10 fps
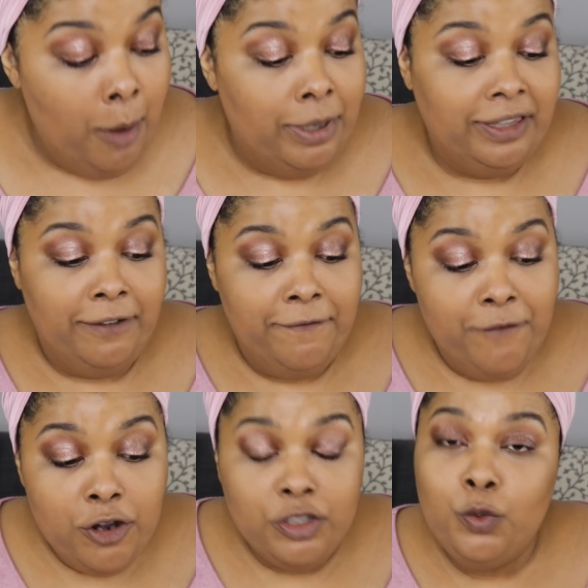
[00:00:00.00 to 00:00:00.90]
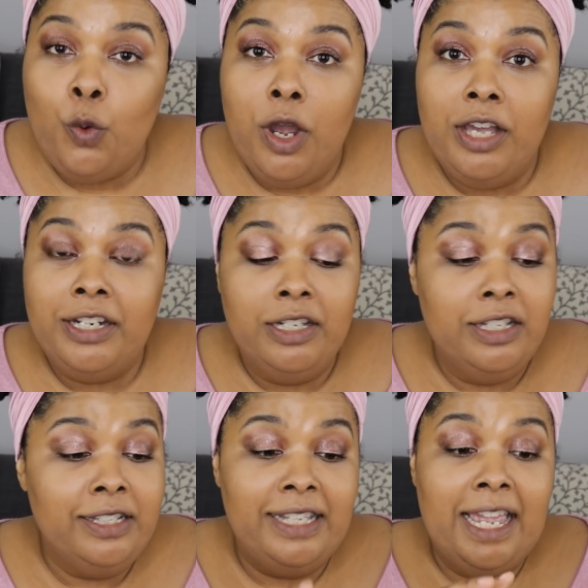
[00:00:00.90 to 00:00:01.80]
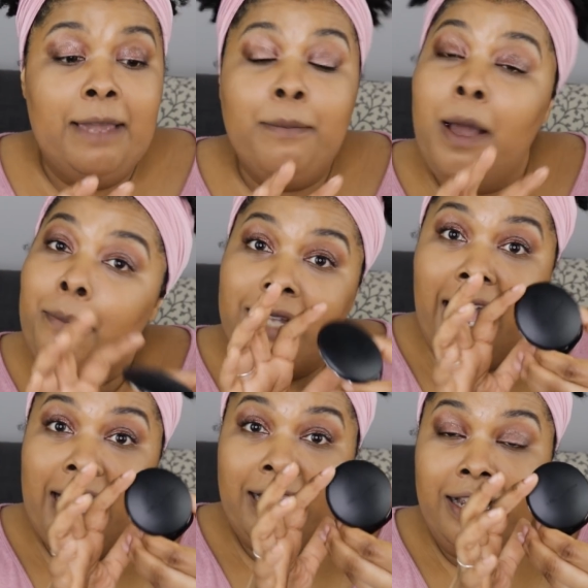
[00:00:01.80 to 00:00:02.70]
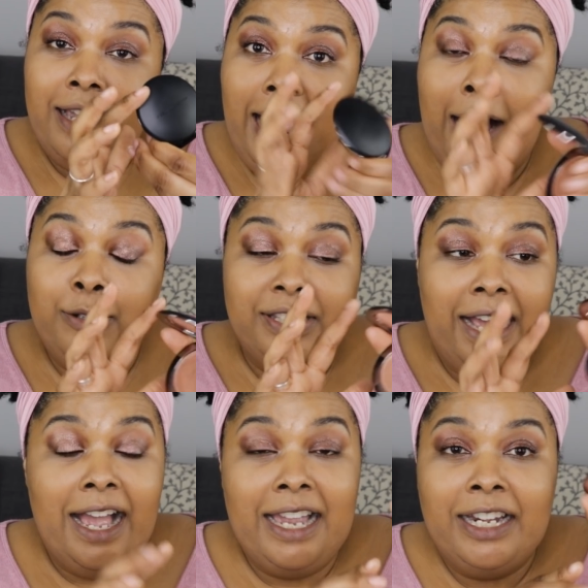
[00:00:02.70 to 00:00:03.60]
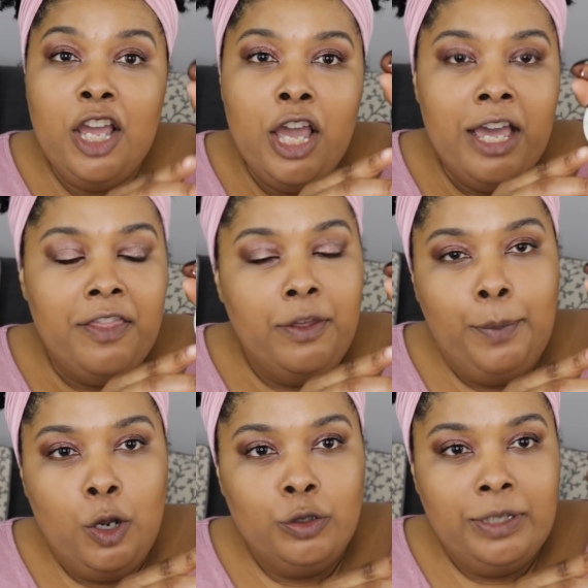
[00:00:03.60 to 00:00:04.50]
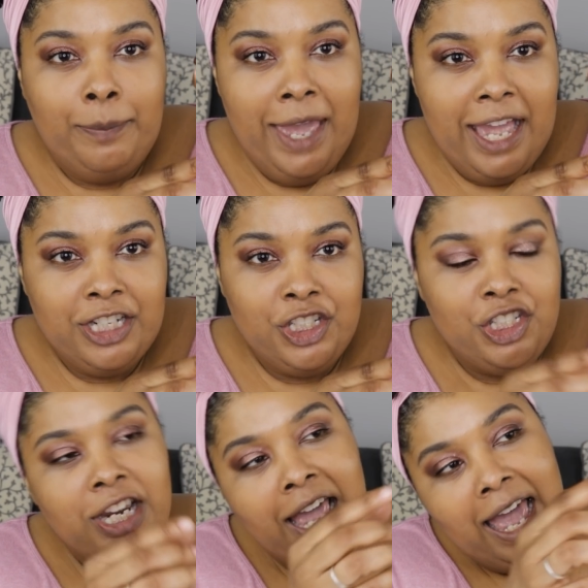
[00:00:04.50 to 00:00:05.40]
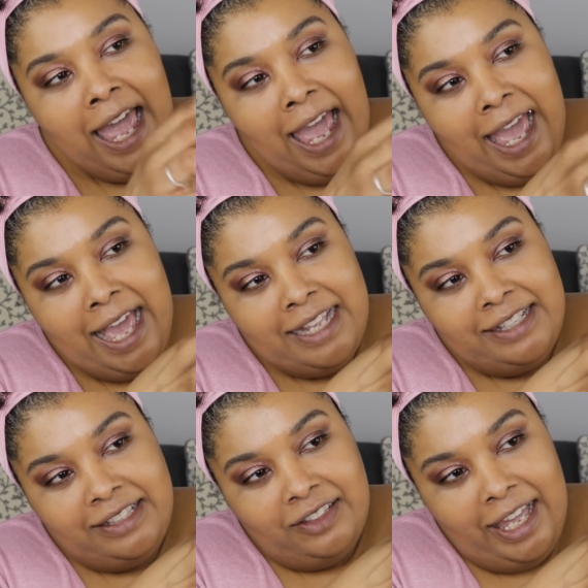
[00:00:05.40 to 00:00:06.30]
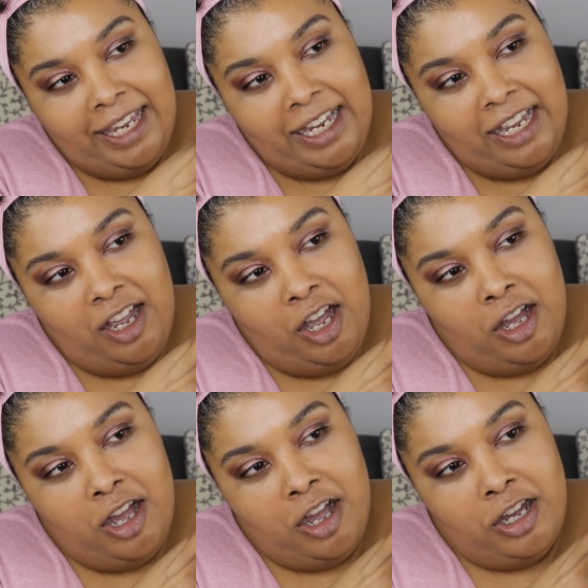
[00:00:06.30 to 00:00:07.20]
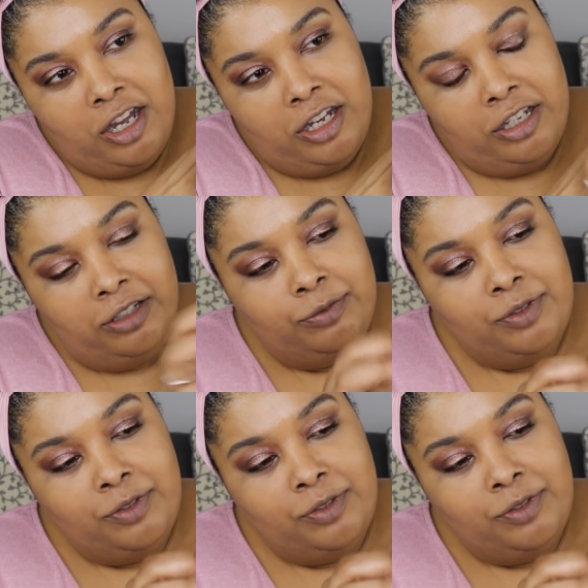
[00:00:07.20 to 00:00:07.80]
but their first one, same black outside, the Peau de Pêche has like a, a,